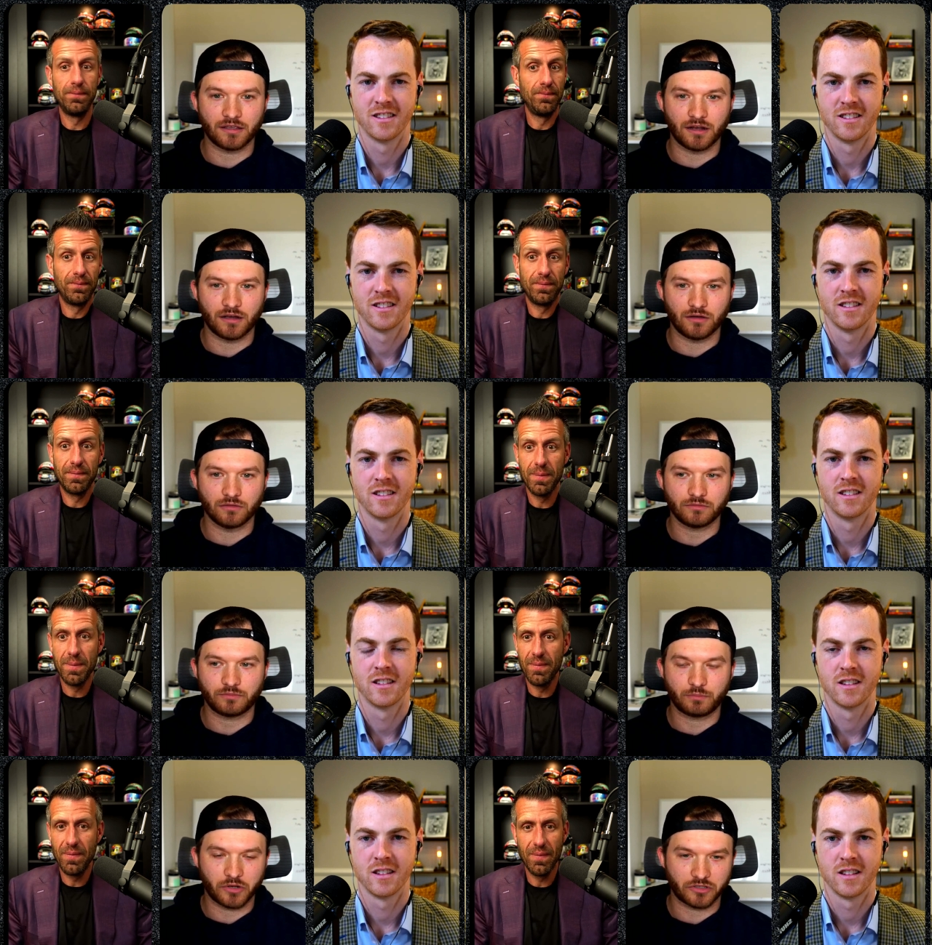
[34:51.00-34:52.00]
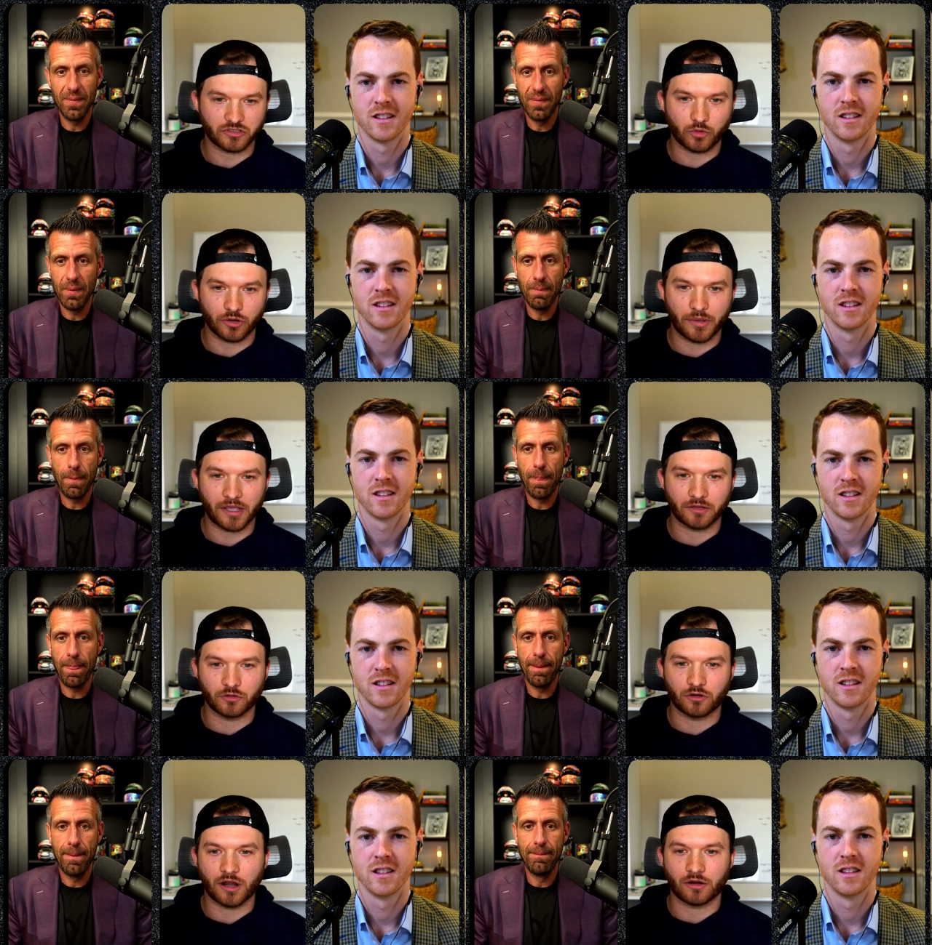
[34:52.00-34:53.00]
Speaker 1: know, put a square peg into
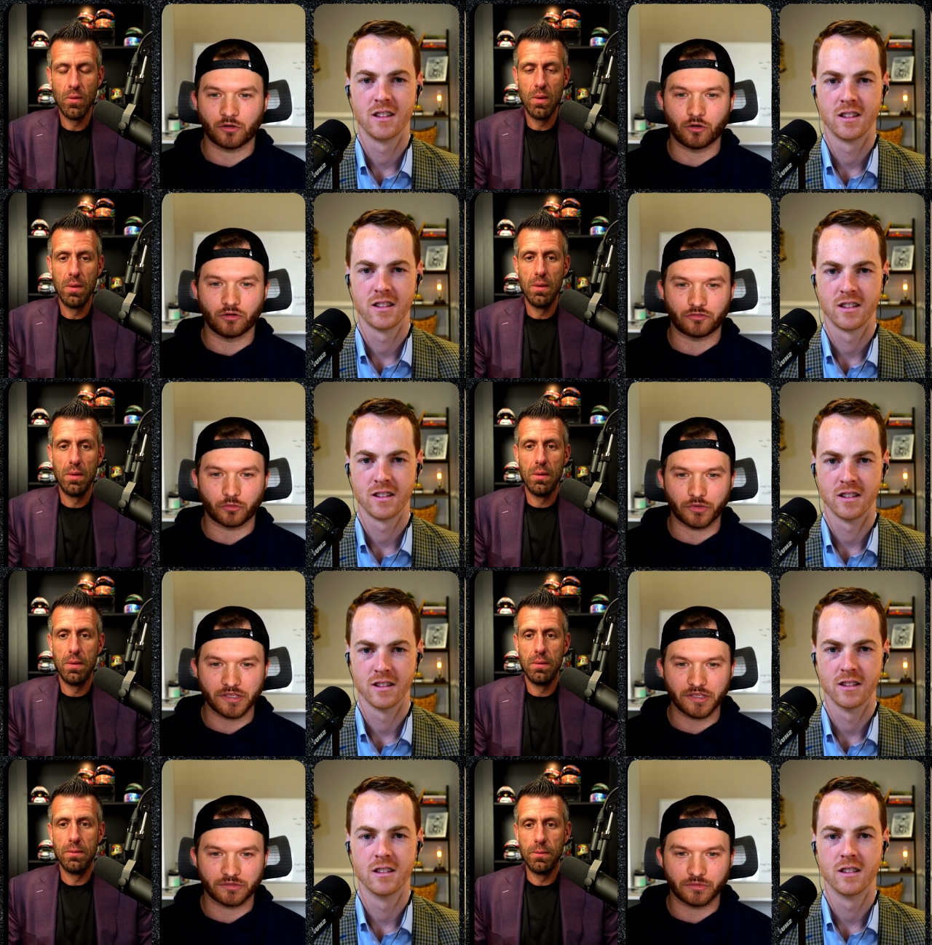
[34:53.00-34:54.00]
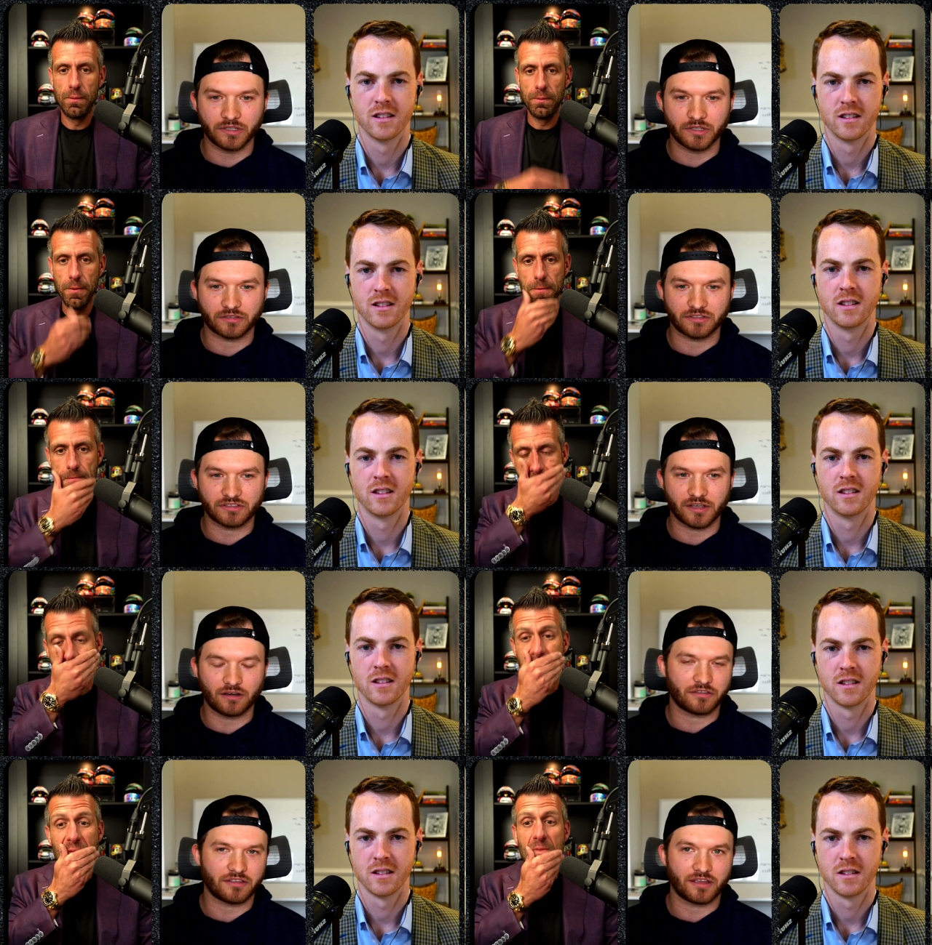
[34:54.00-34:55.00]
a round hole for weeks and weeks. It's like,
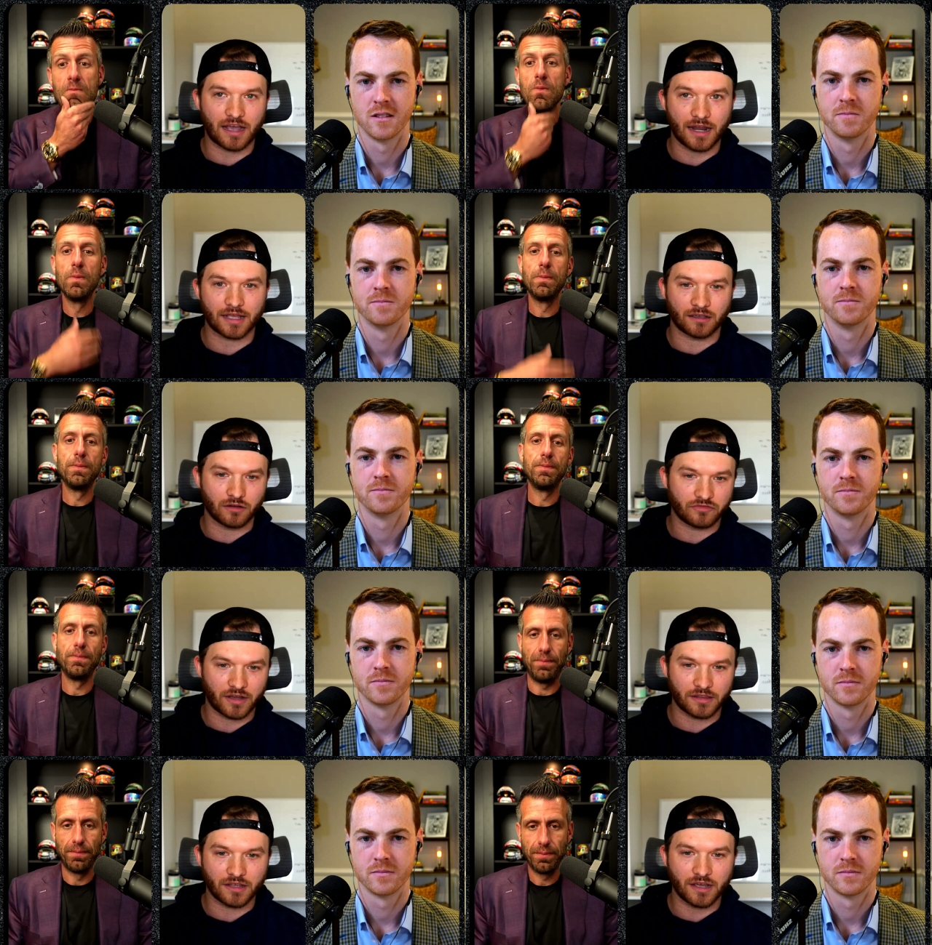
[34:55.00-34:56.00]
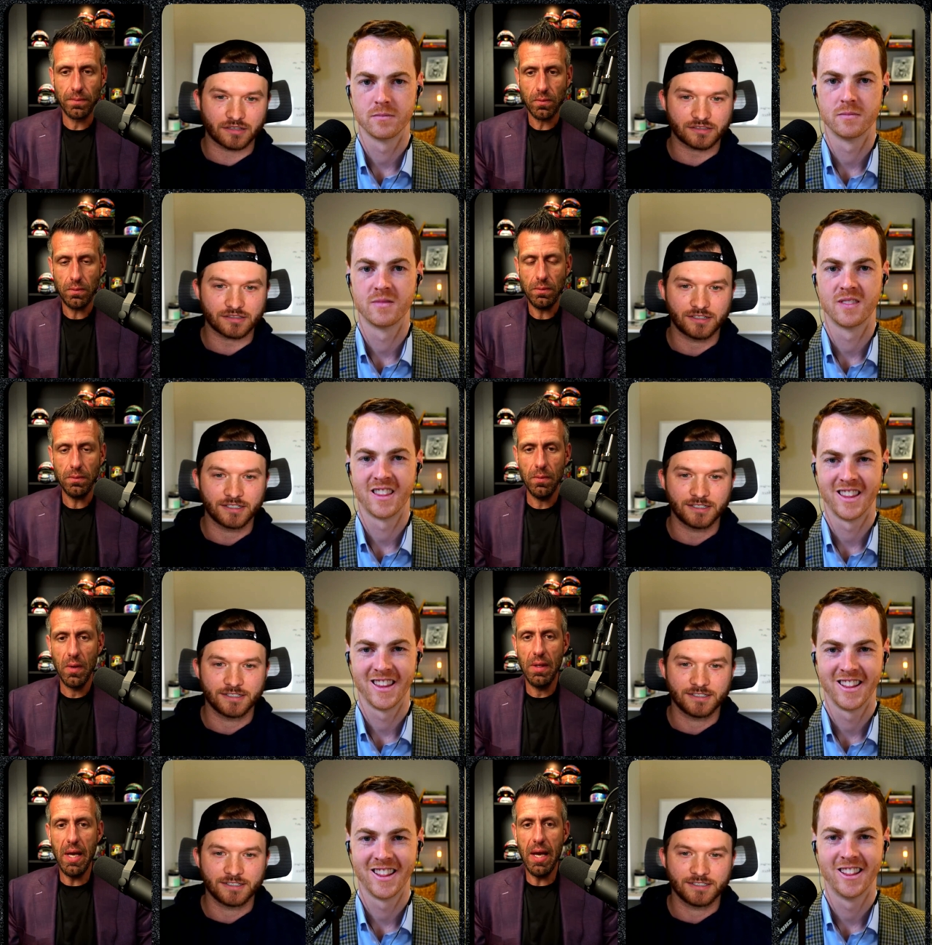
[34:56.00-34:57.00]
oh, thank God I can go find the yes.
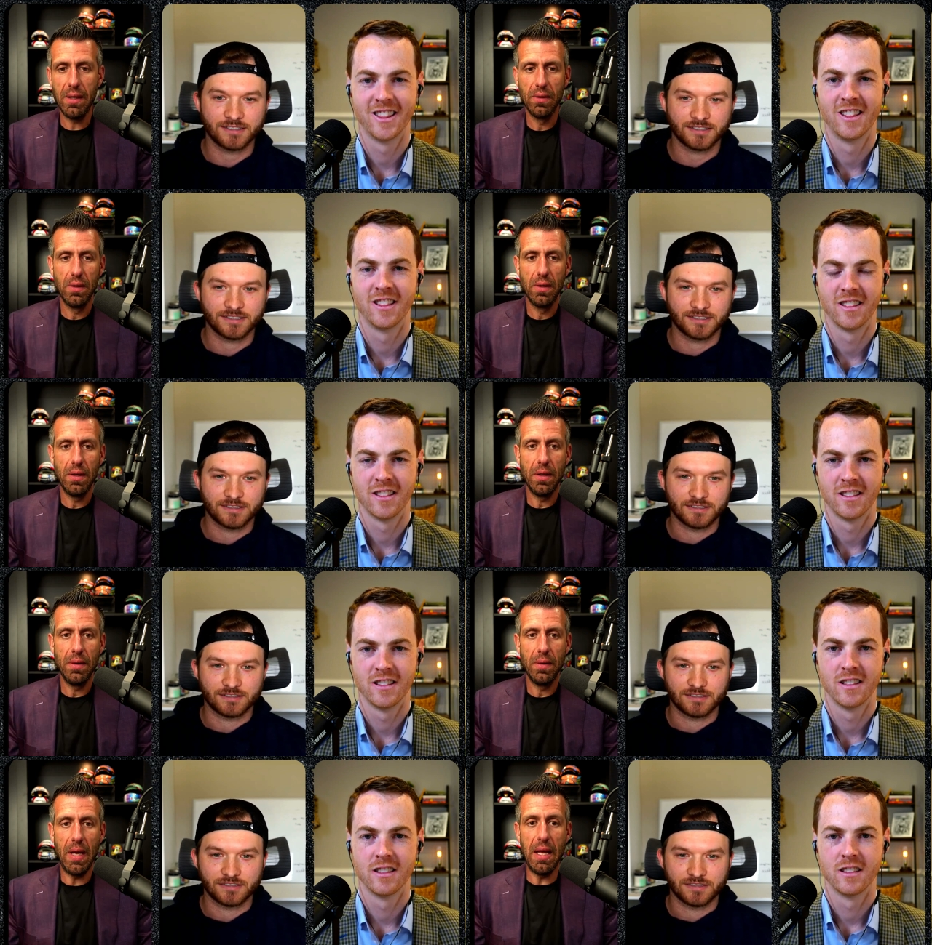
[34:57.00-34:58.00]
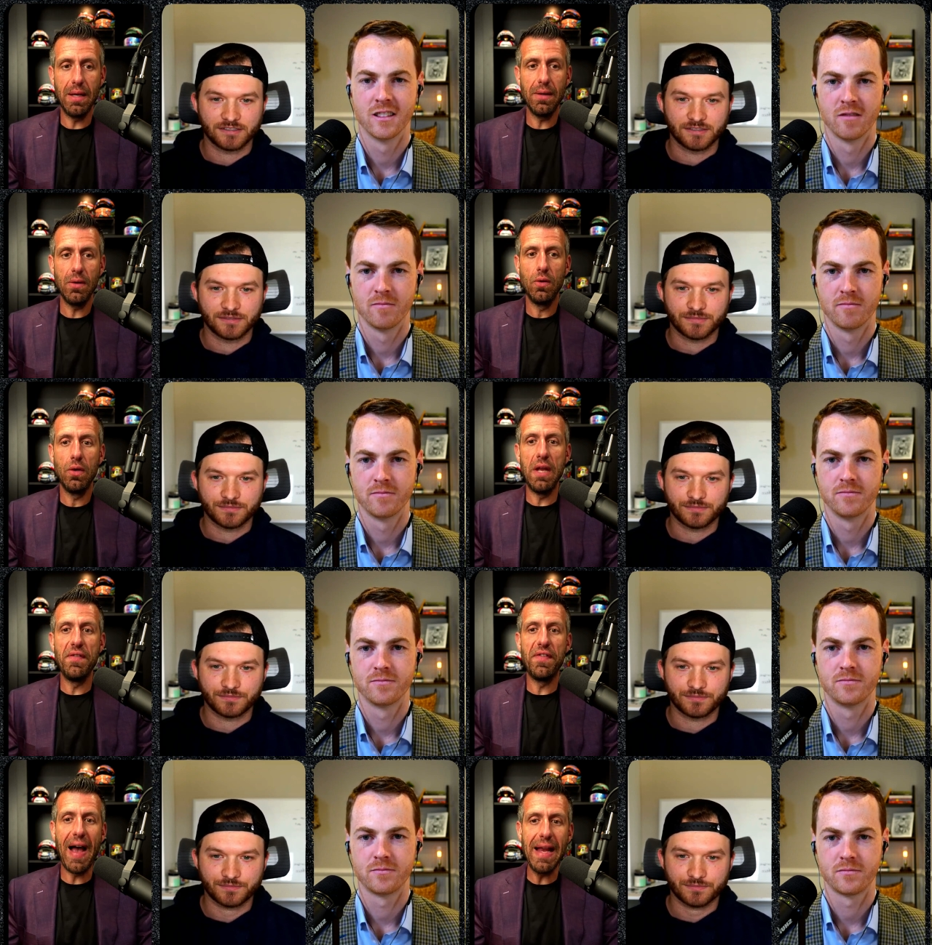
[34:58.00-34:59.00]
Speaker 2: Yeah. And
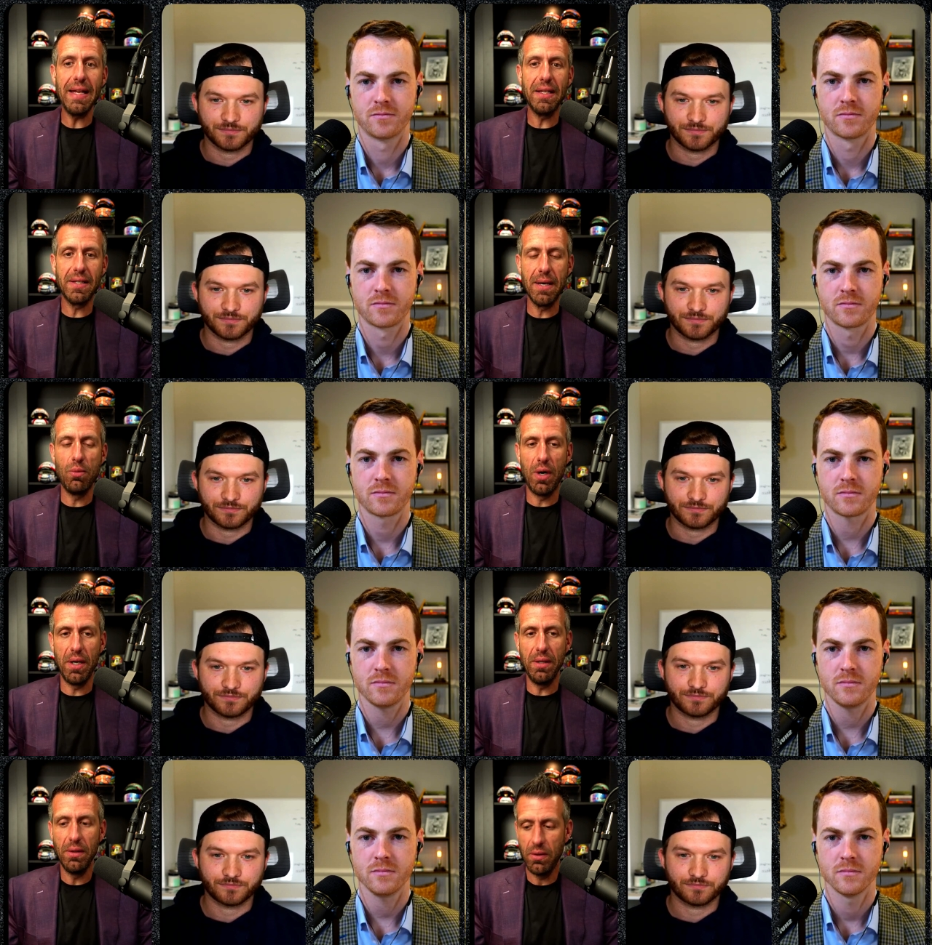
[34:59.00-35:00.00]
inviting someone,